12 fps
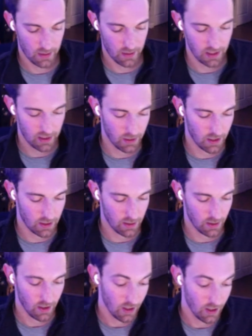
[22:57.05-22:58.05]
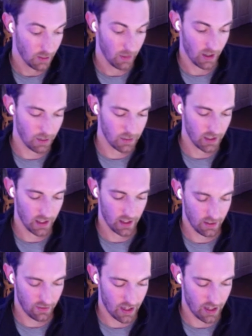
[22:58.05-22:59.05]
special, but I'm taking the
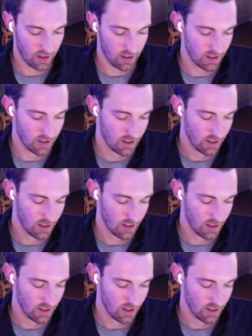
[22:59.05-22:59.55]
Falcons.